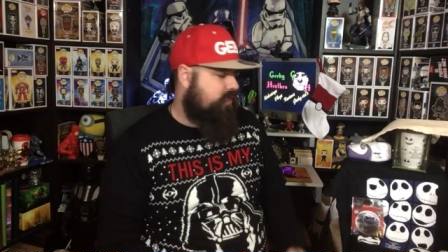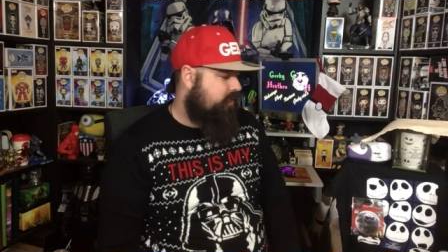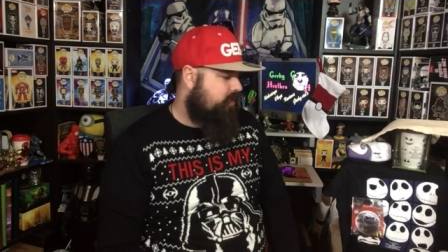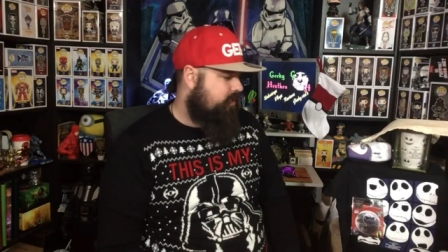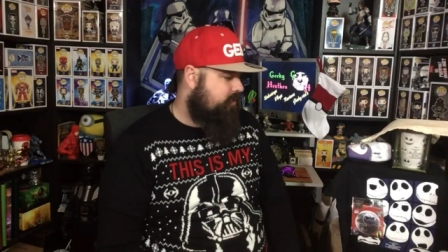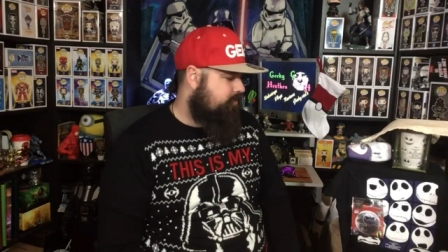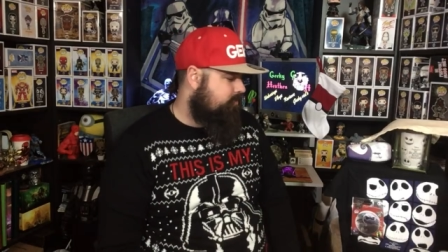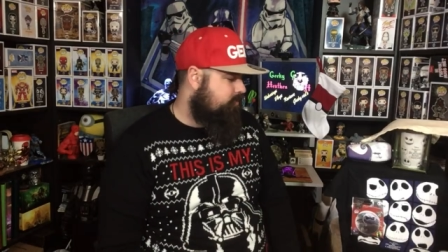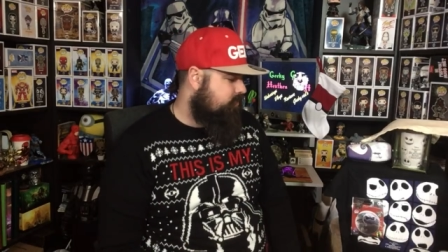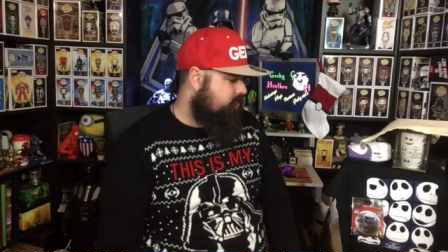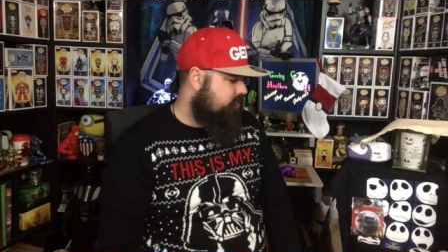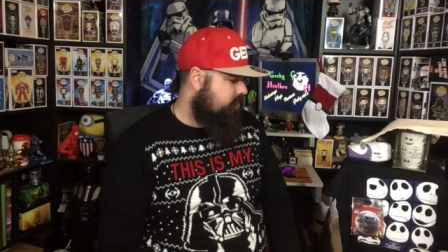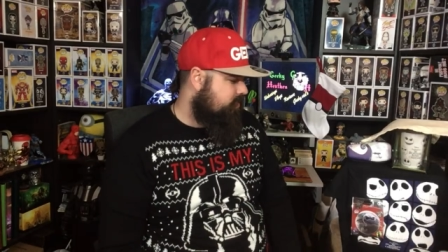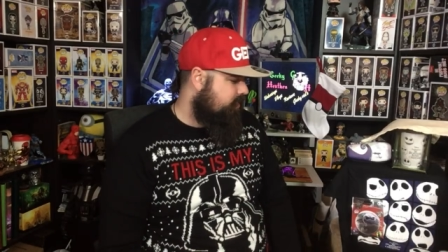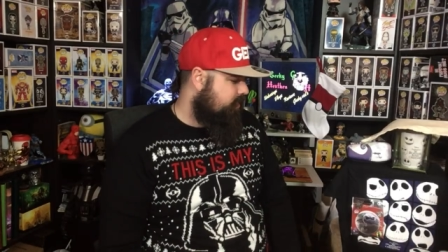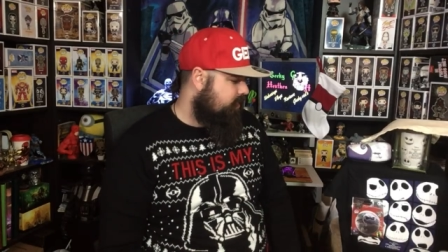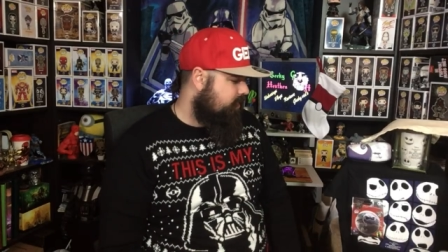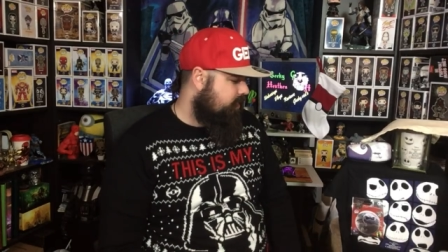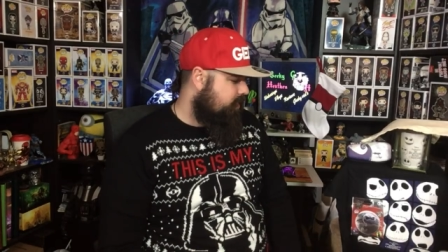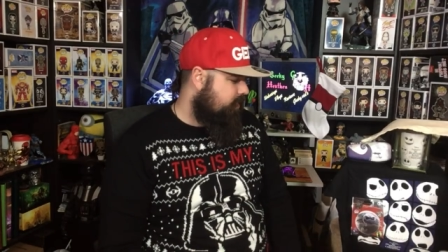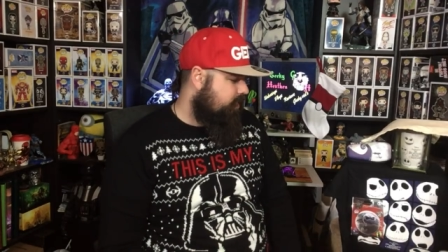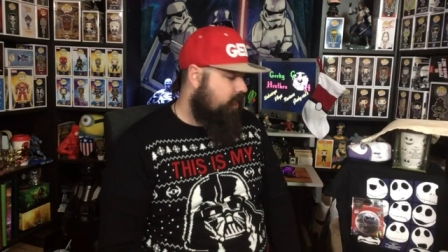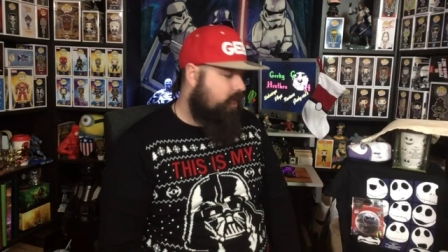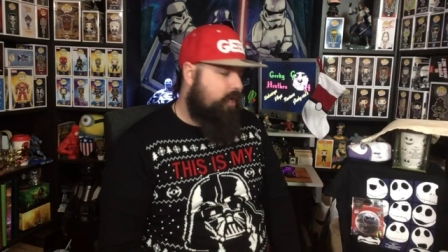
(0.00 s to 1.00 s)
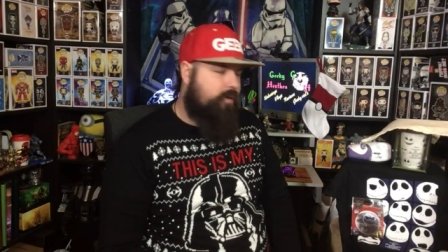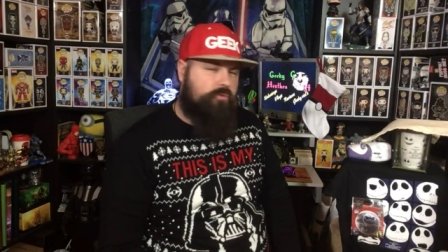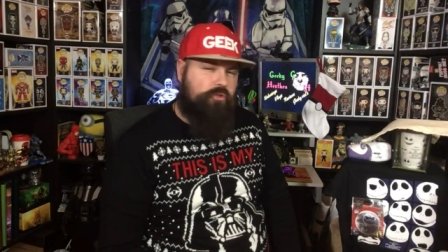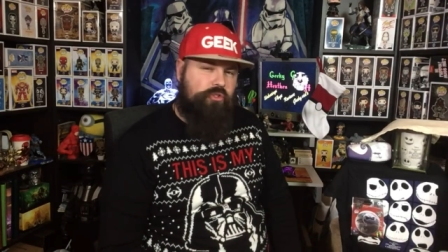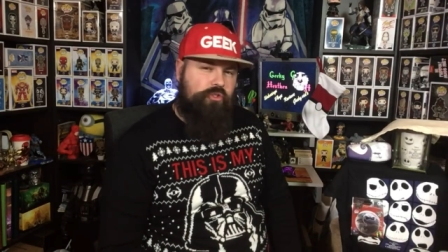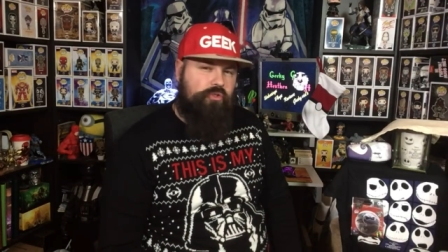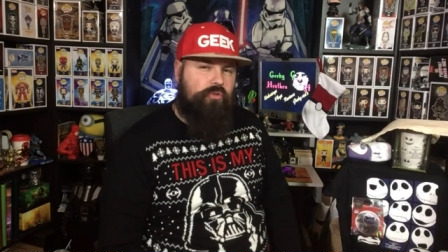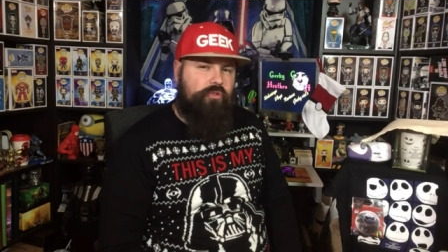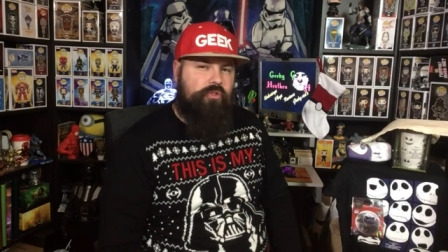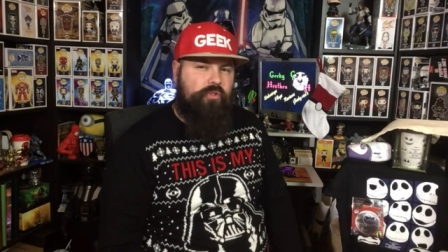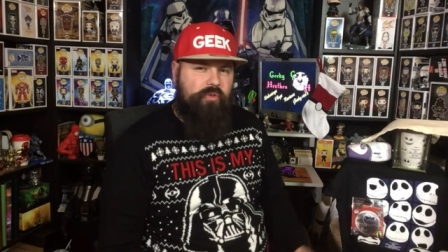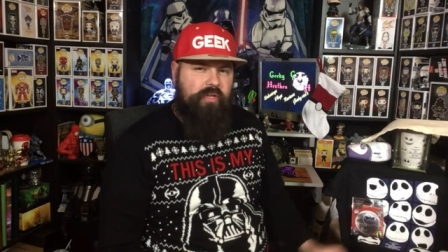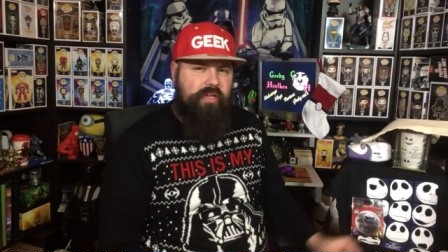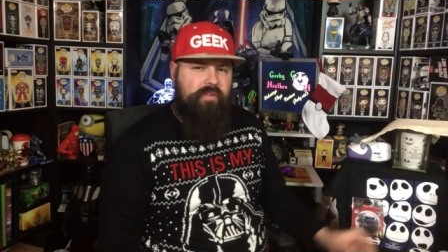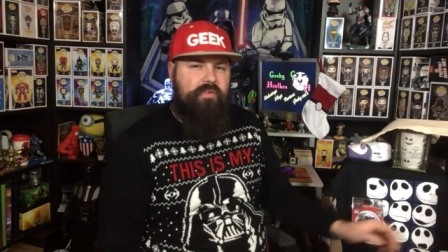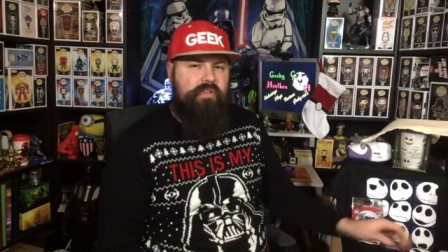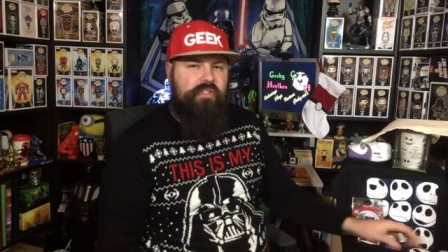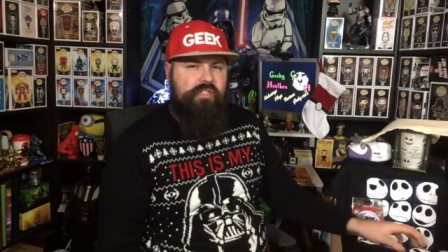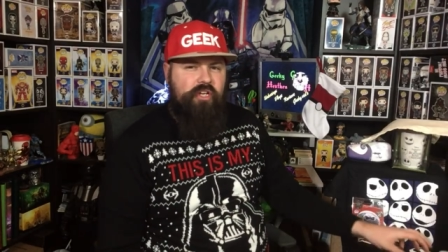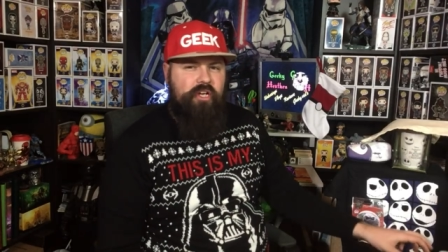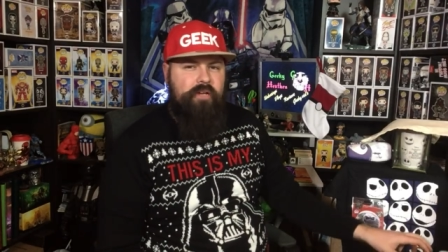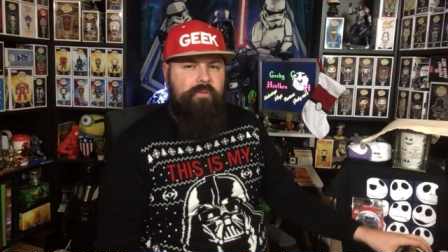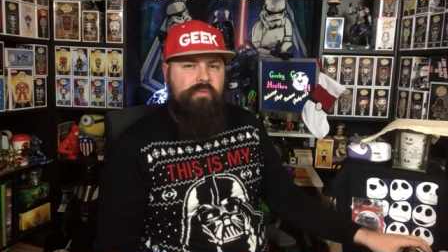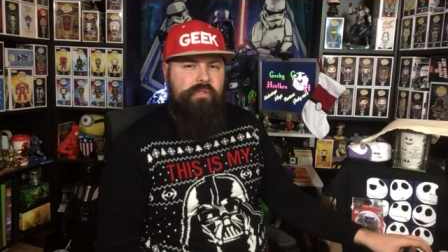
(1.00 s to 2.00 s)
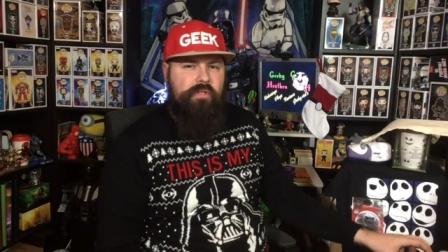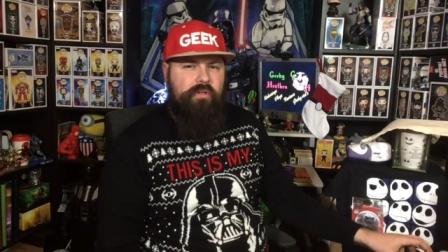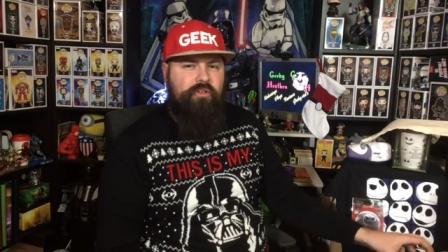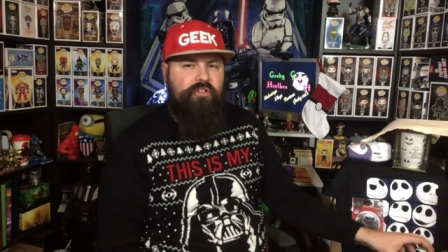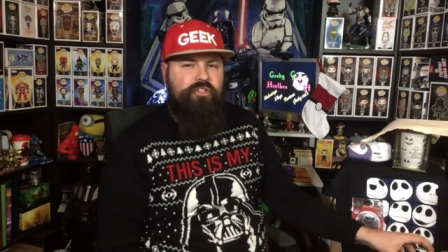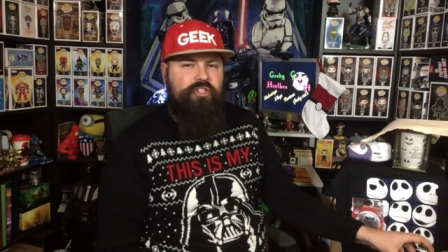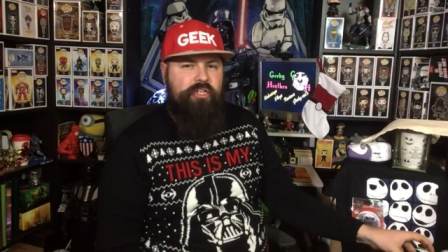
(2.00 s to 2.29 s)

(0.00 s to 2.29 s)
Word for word: items. I'm sure you'll get these items a lot